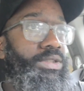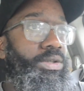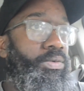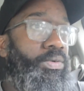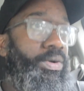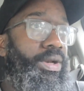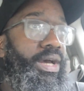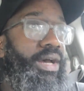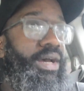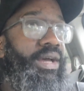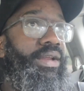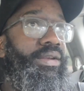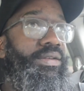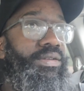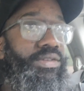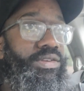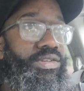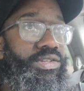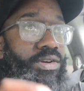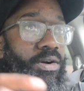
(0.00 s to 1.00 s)
when I
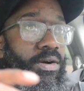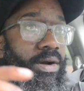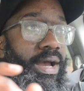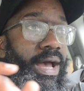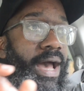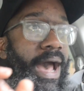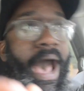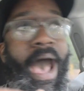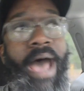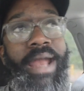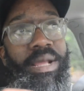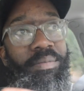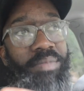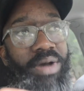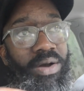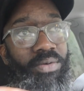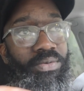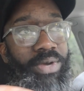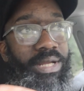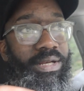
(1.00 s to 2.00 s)
started hiding
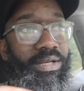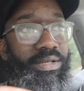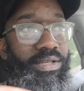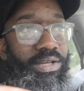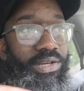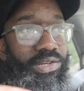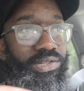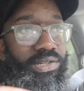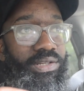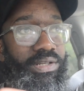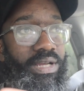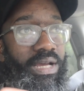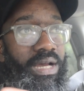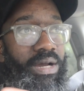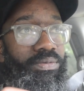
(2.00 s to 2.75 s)
my weed addiction,